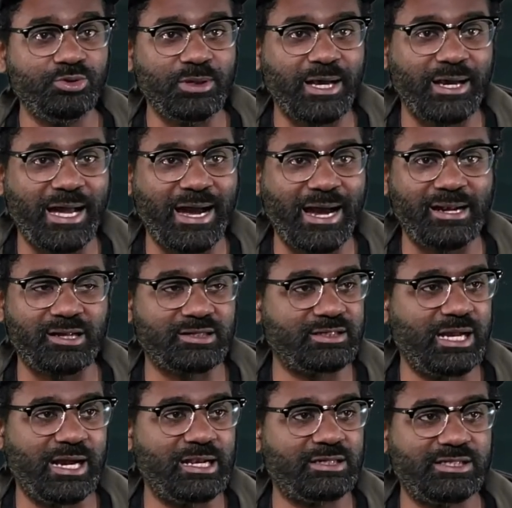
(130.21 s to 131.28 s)
Like, I gotta,
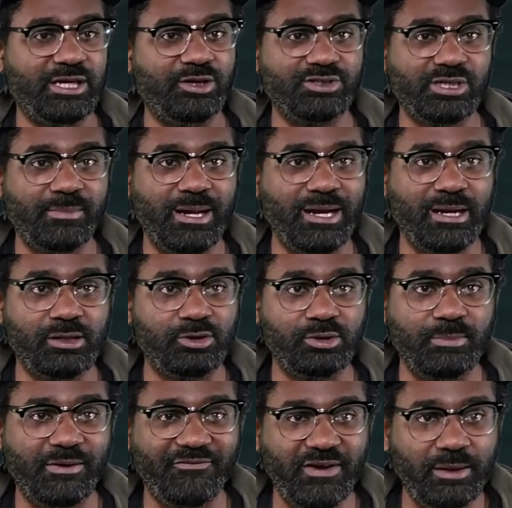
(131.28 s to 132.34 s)
I gotta tell somebody. I gotta go to
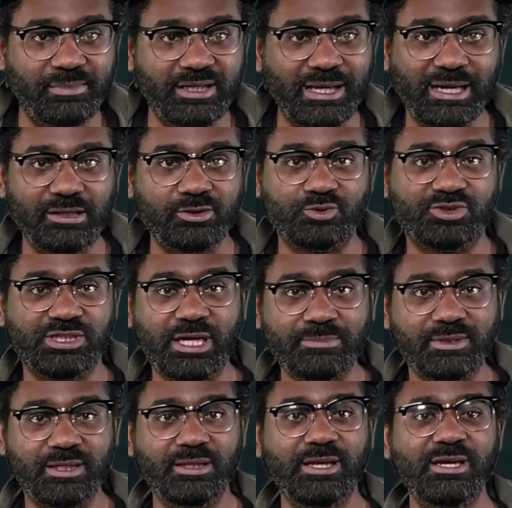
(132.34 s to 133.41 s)
my family. I gotta do
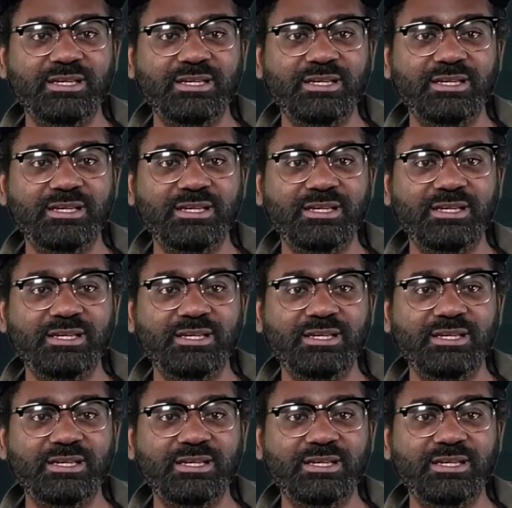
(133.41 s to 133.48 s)
something.